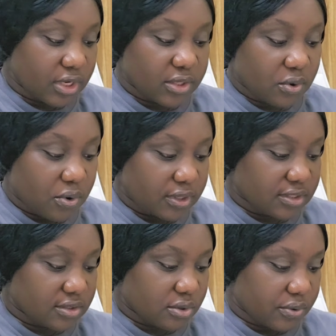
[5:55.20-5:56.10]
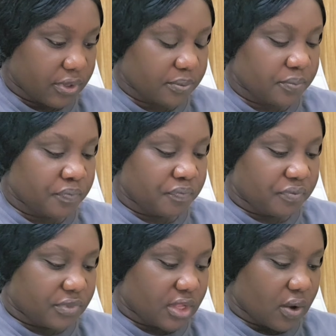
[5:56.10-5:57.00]
coins. Sorry.
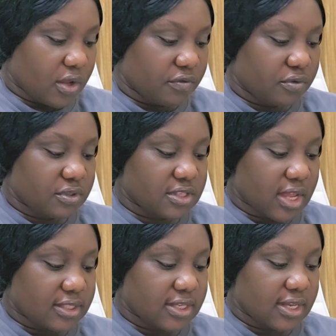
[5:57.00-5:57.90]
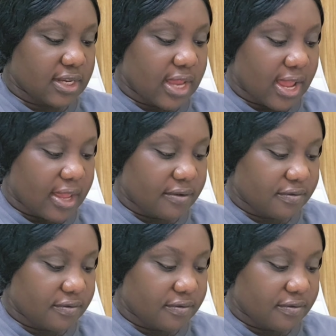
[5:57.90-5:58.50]
Now if you start a live,